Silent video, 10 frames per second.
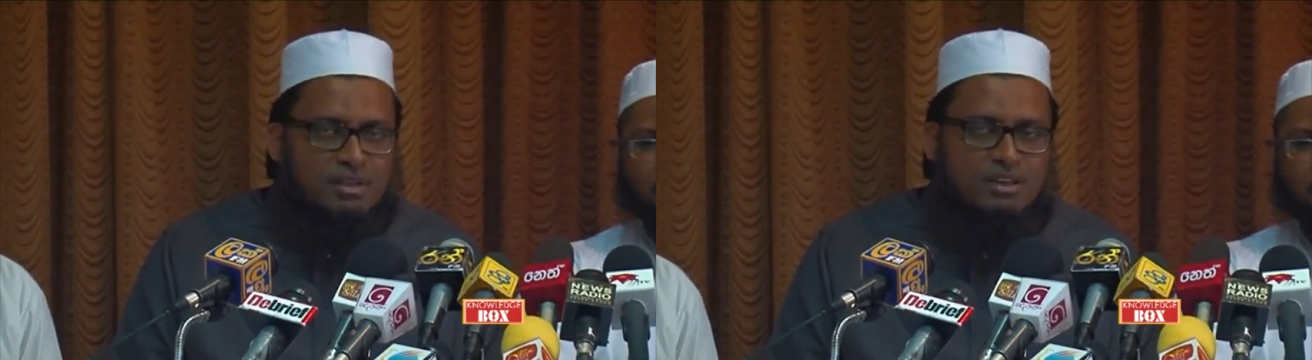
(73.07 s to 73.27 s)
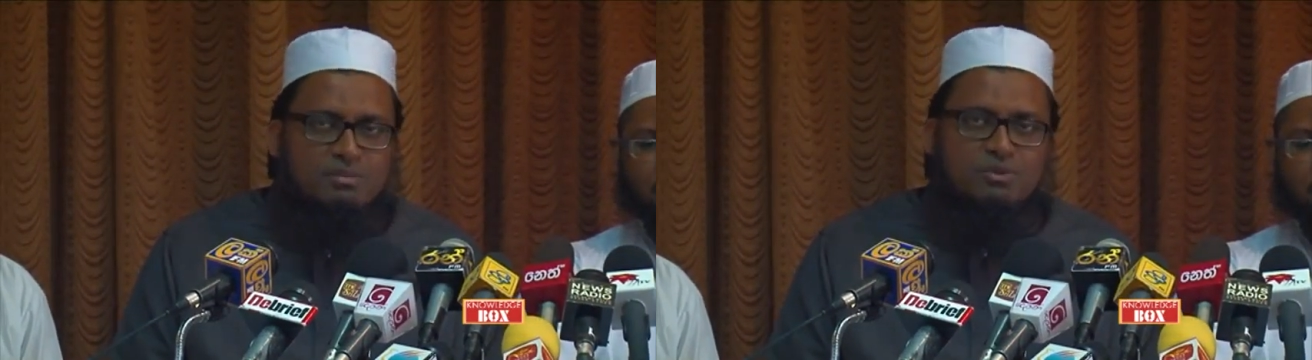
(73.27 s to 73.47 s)

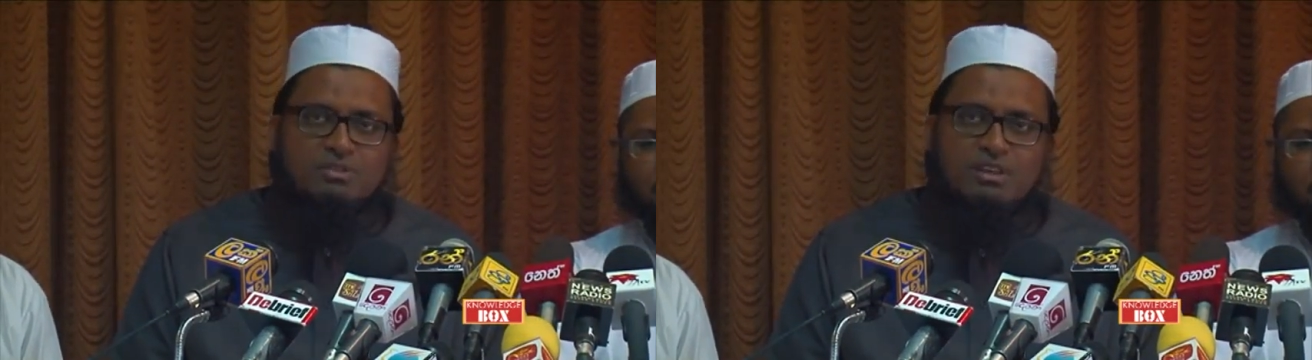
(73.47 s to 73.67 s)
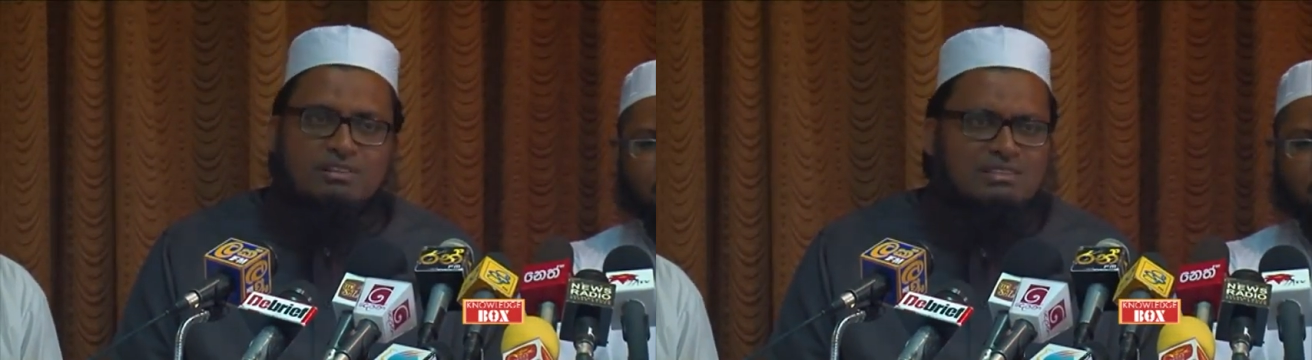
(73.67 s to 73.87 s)
many more
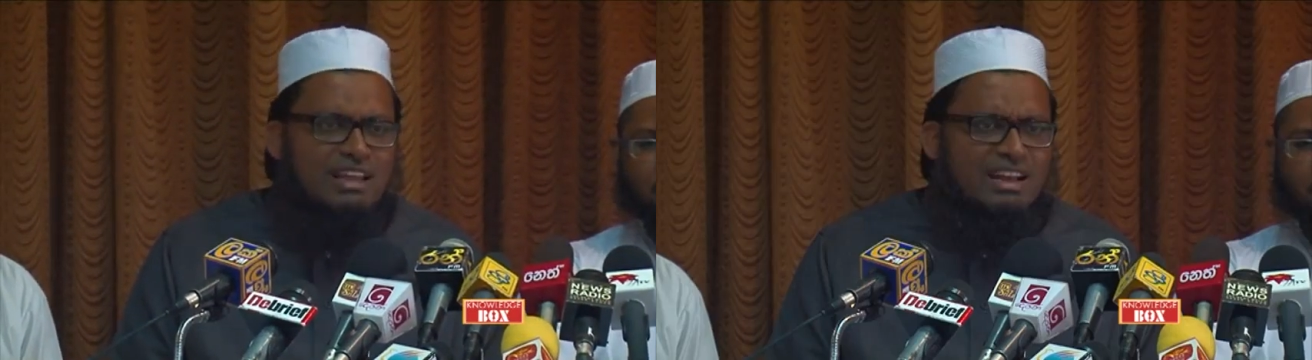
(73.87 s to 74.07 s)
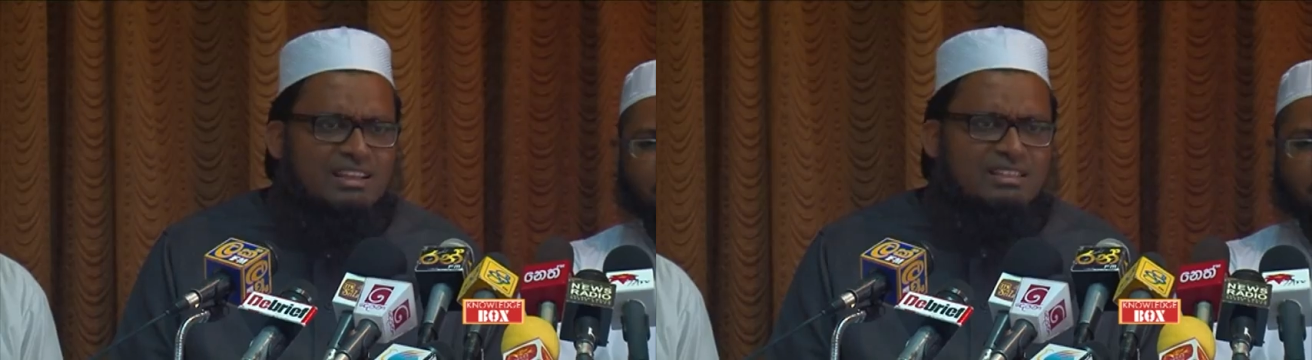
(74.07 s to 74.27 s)
things,
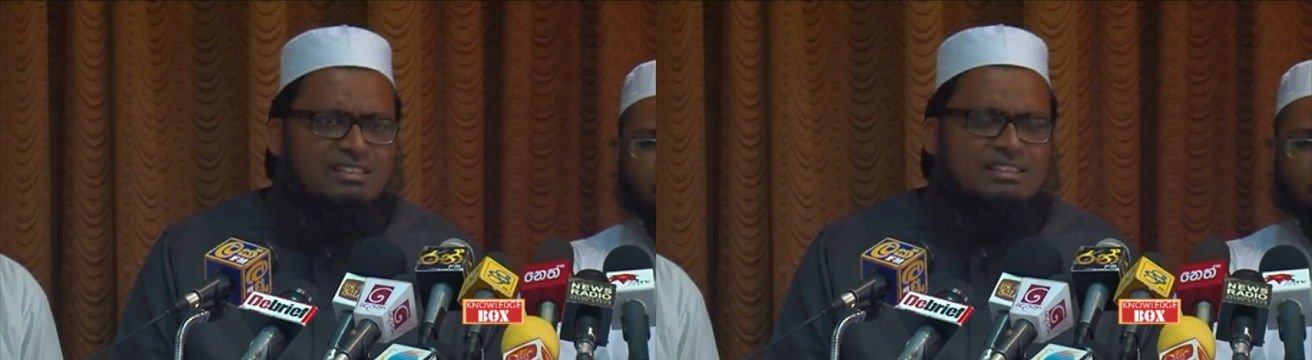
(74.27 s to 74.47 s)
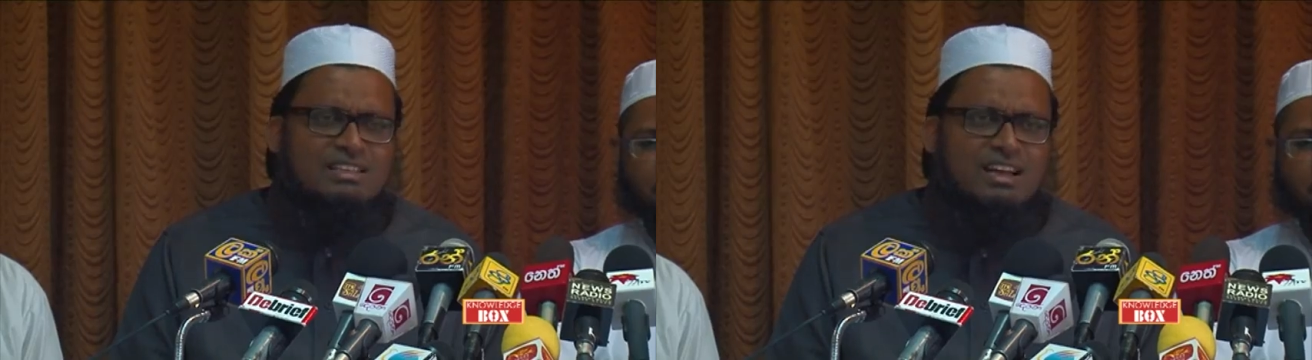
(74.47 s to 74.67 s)
and I
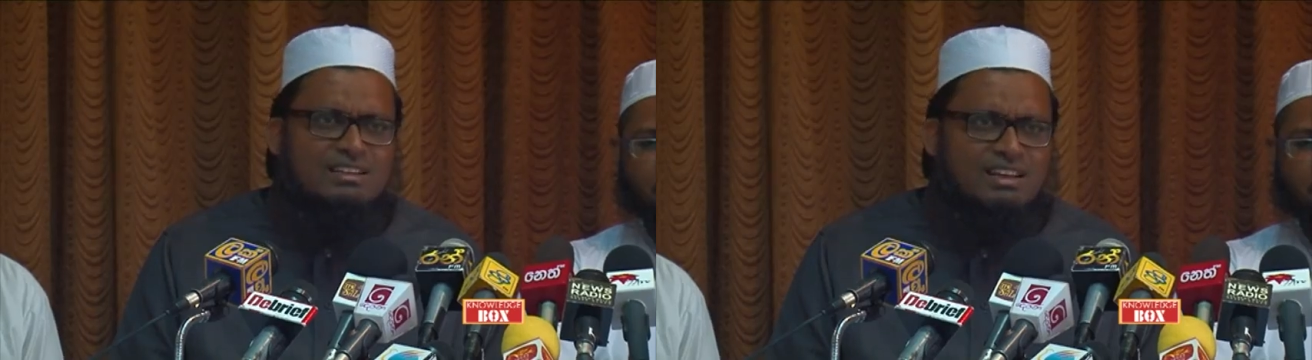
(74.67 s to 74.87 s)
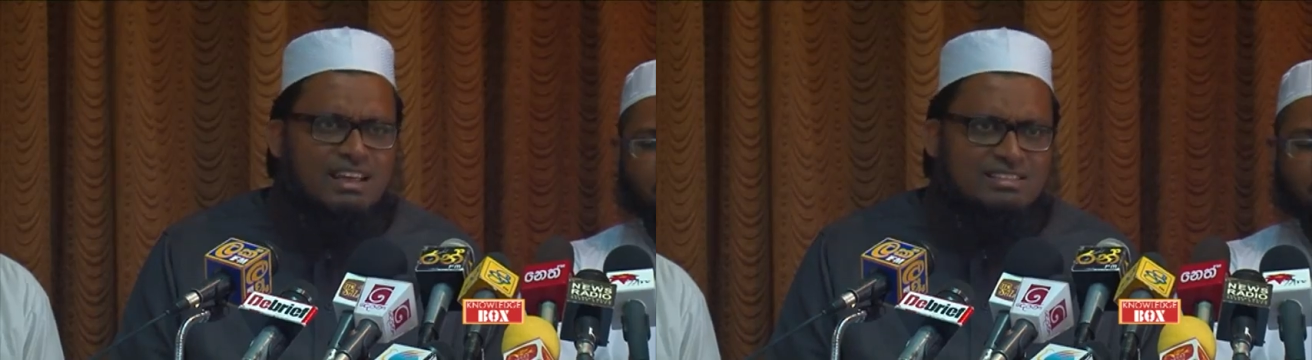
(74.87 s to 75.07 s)
think this
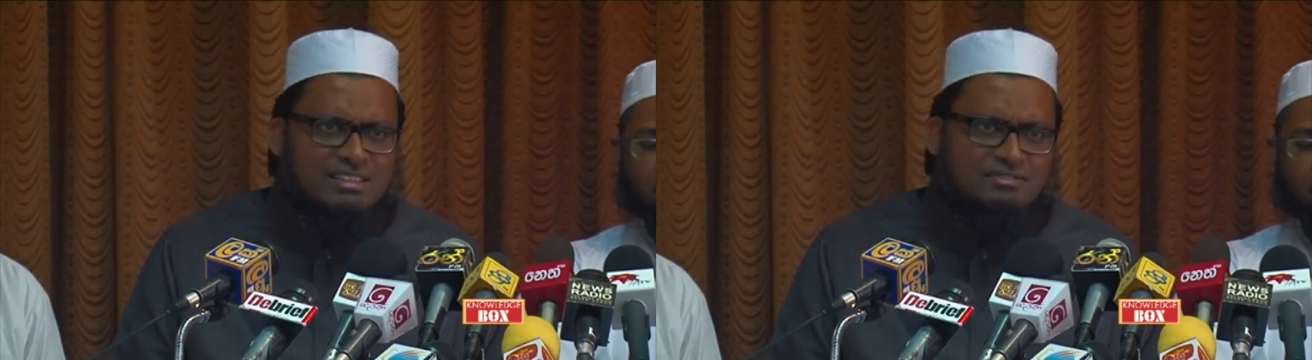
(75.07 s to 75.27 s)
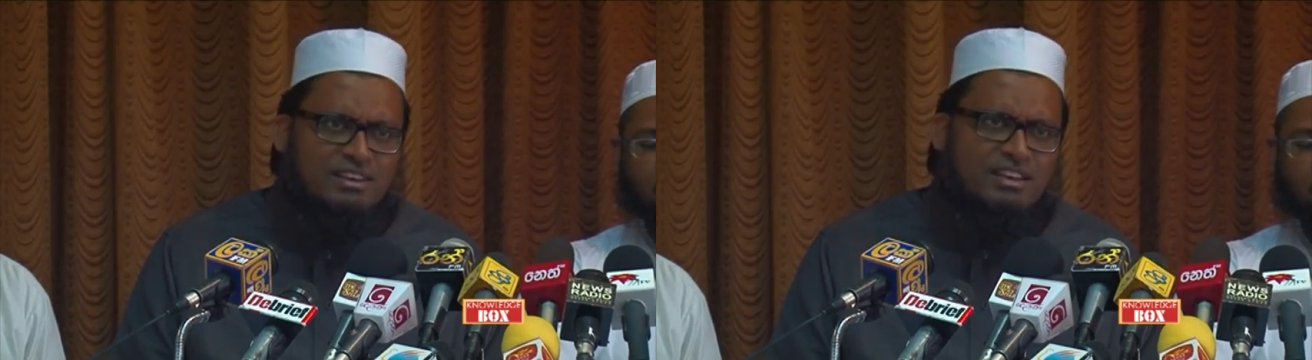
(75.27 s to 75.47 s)
country has
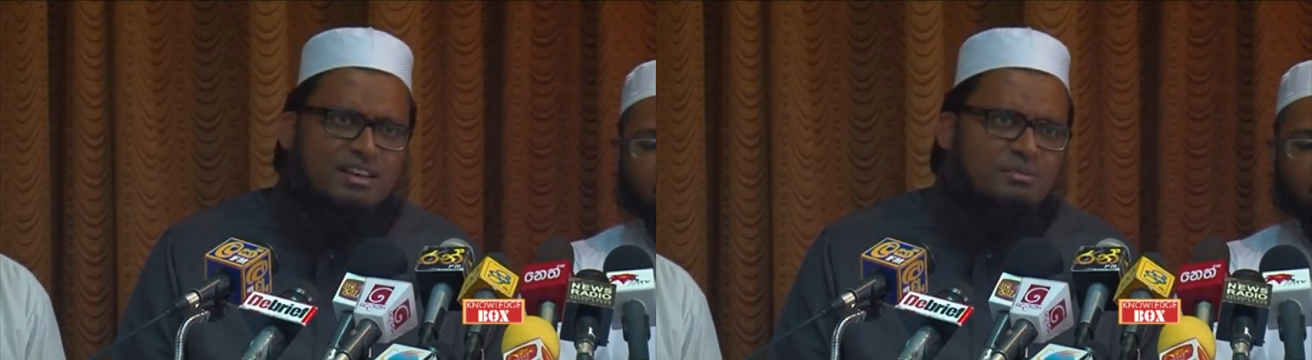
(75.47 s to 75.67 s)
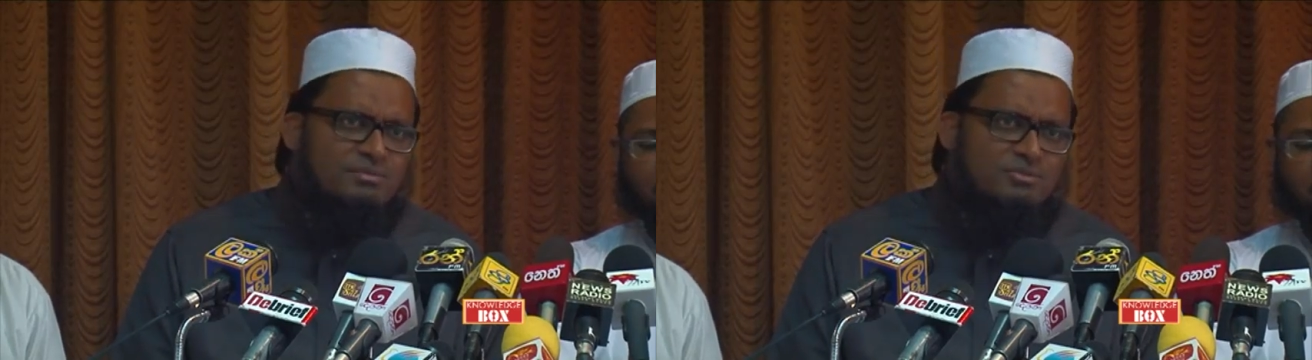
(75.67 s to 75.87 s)
the freedom